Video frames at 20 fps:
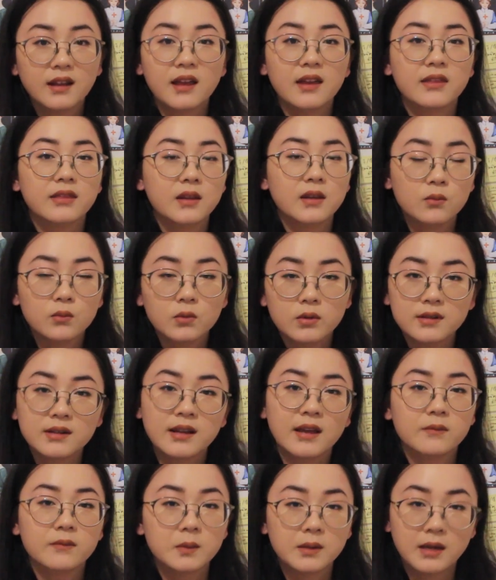and they
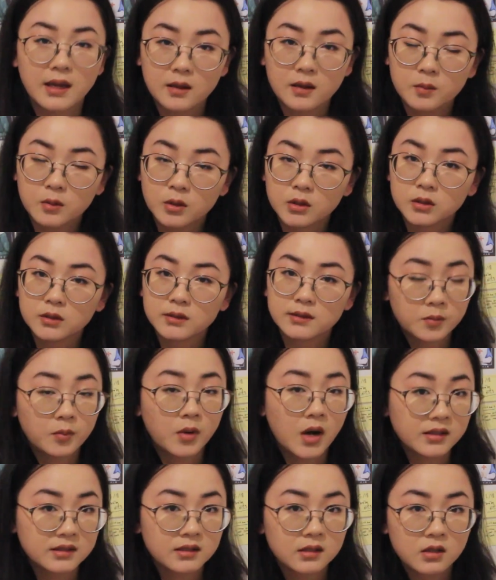wouldn't have been able to
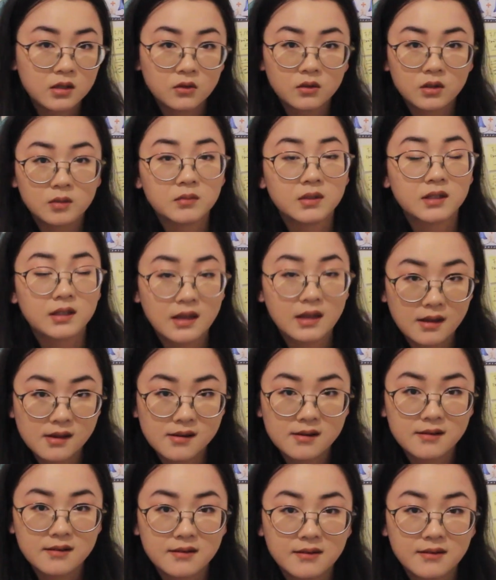prosecute him again.